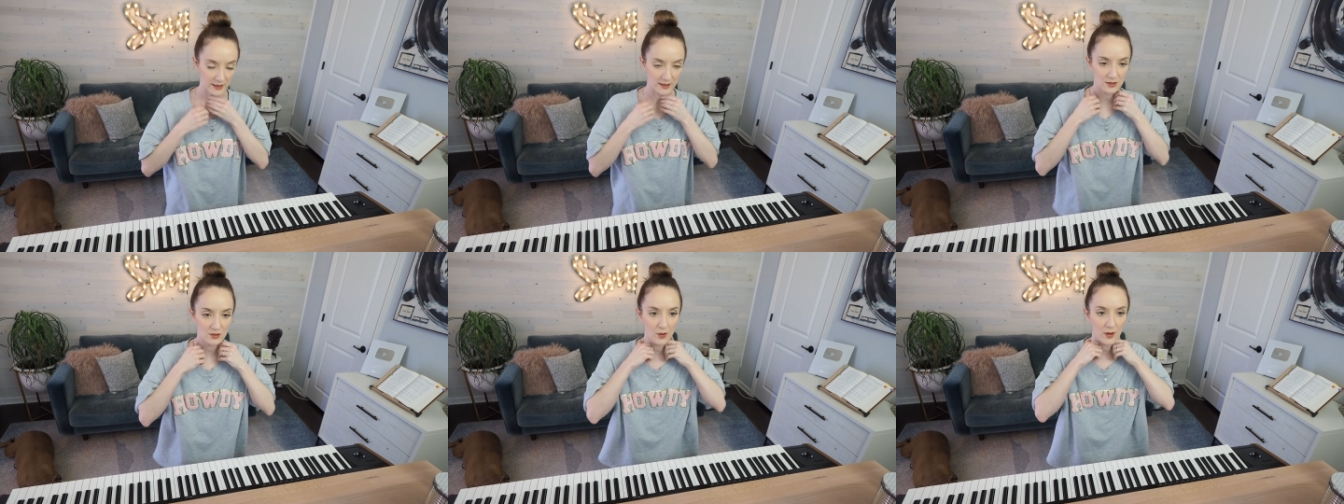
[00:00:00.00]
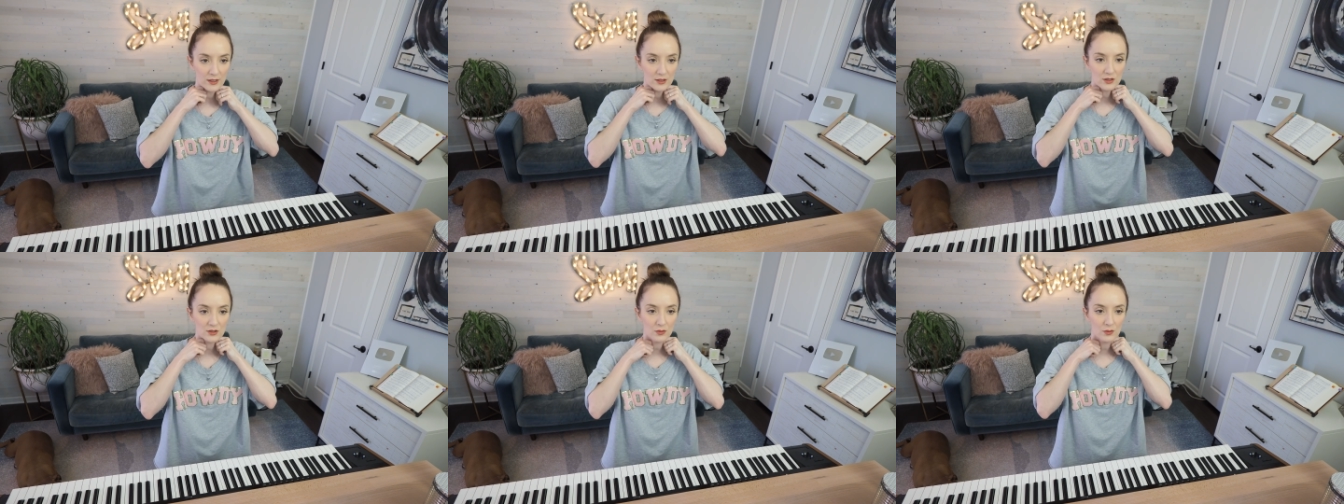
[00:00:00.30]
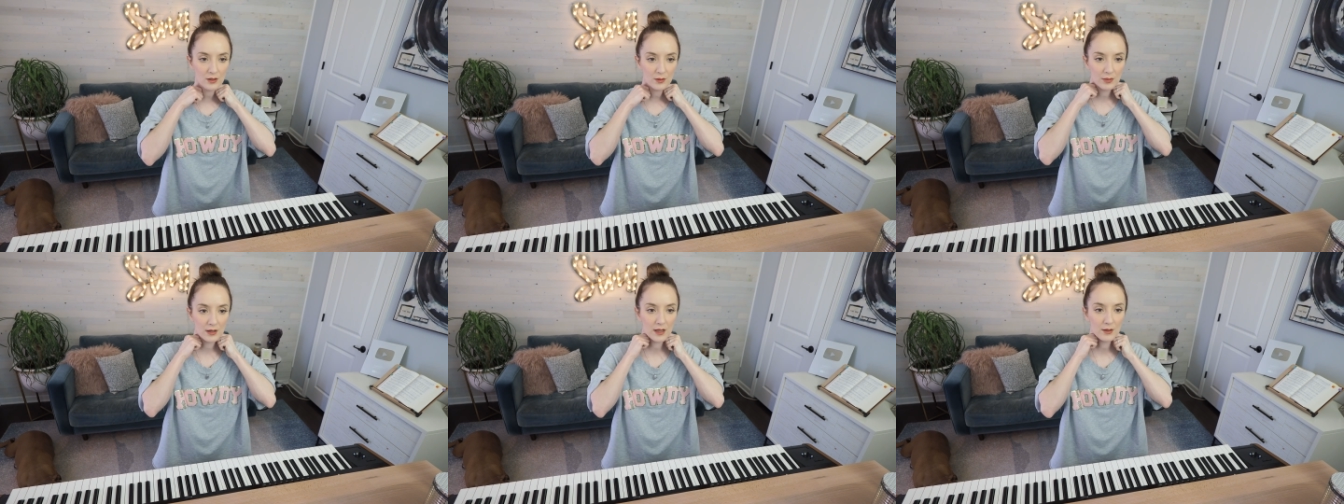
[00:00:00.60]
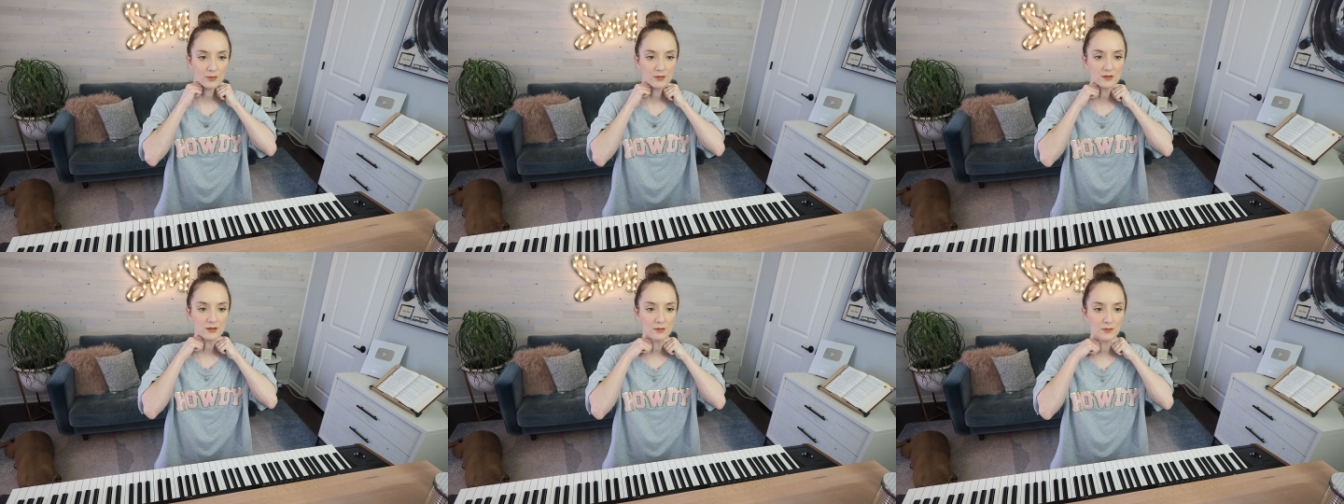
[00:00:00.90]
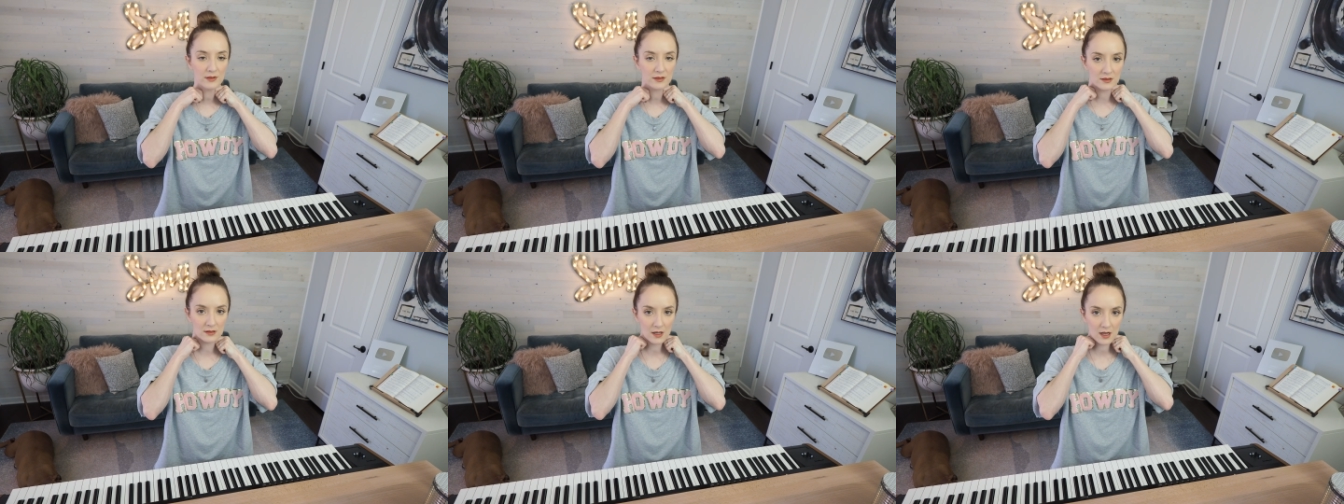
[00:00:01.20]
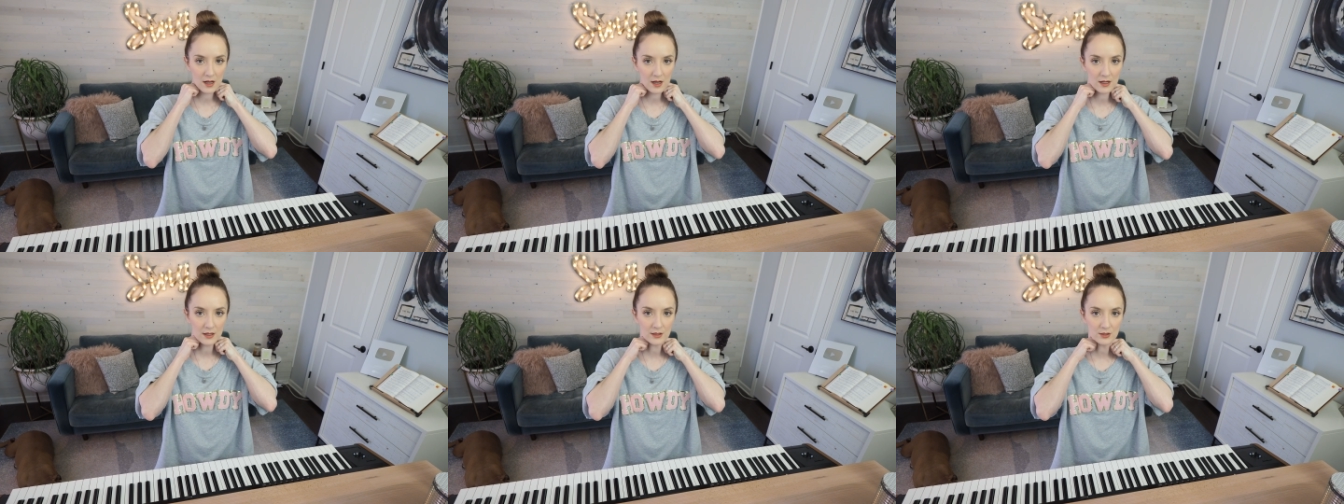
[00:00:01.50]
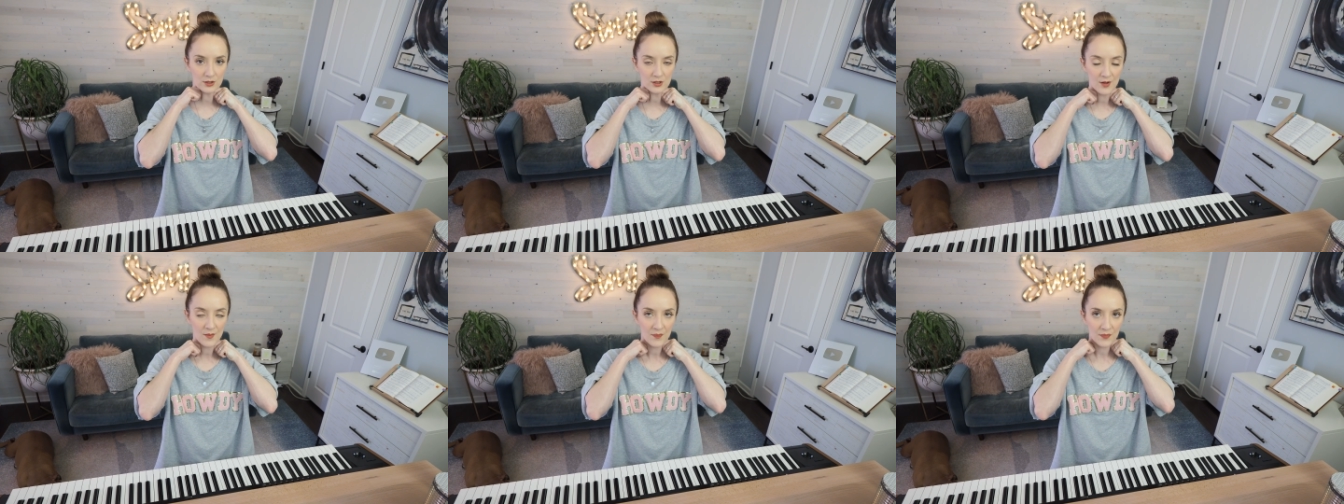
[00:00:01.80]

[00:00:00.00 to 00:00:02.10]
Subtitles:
So I just want to be able to massage